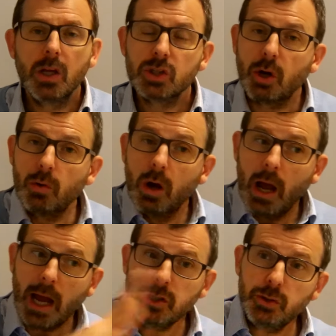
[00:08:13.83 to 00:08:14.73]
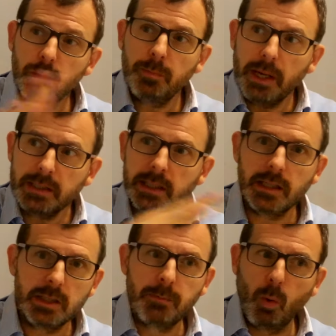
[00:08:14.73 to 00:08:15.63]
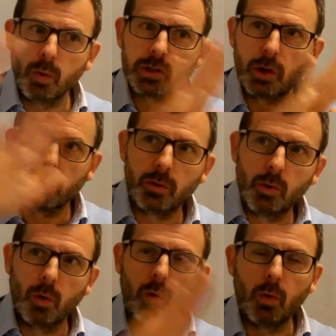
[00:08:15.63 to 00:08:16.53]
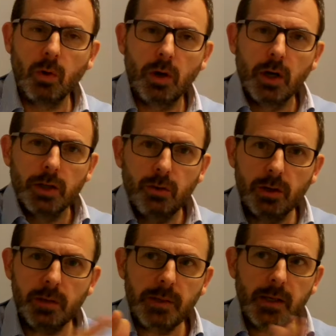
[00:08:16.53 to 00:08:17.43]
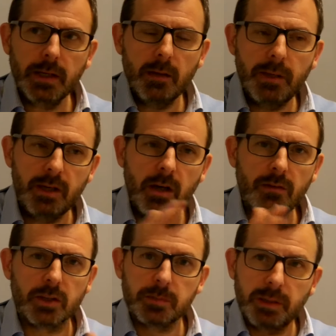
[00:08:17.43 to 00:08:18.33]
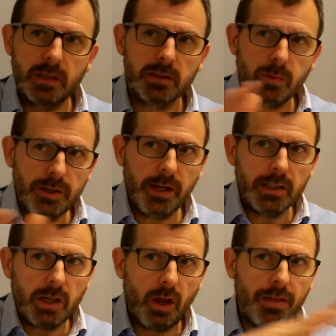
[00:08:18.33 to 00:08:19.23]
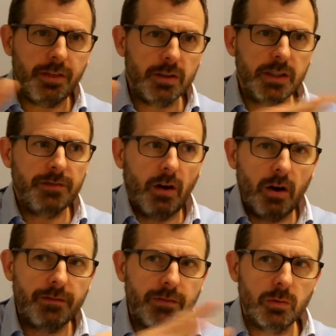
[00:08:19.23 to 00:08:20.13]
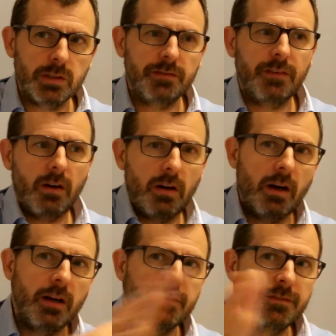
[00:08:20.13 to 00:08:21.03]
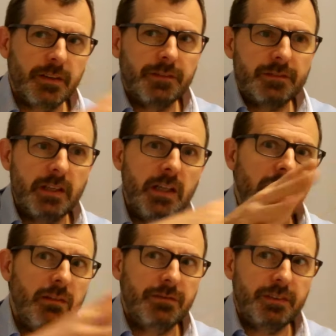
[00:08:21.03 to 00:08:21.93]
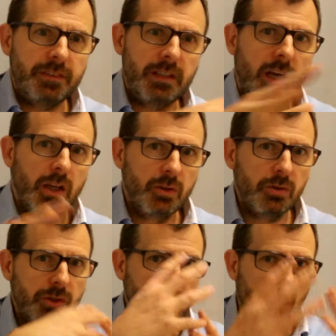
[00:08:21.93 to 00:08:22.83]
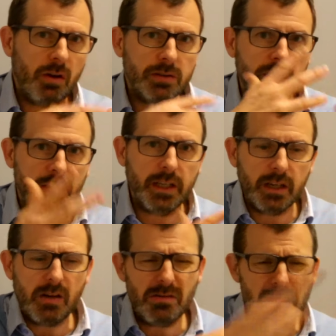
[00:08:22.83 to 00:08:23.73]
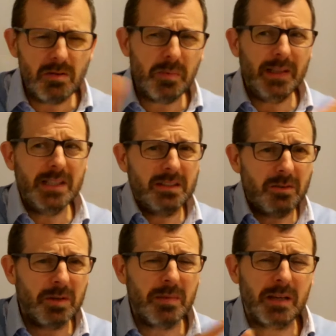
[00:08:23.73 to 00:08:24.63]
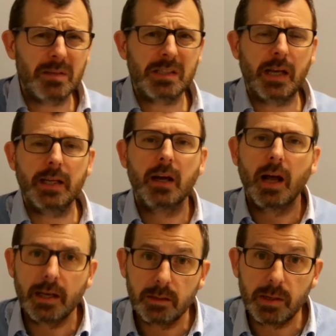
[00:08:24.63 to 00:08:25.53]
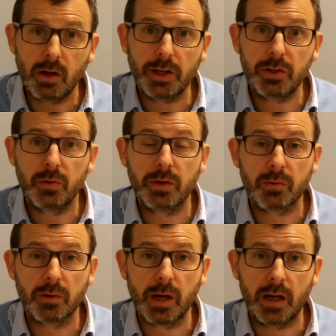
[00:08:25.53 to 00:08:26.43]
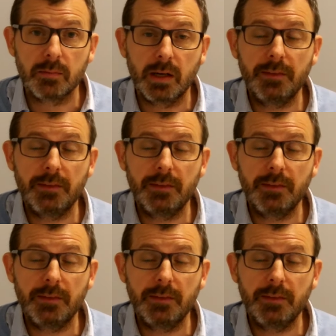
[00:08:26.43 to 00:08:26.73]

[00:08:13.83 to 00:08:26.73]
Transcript: So as you're hitting these balls along the wall, you're going to be a little bit nervous, because when you get to like 35, 45, 50 and 50, you start to think, oh no, please, I don't want to make a mistake. A little bit like you do in a real game.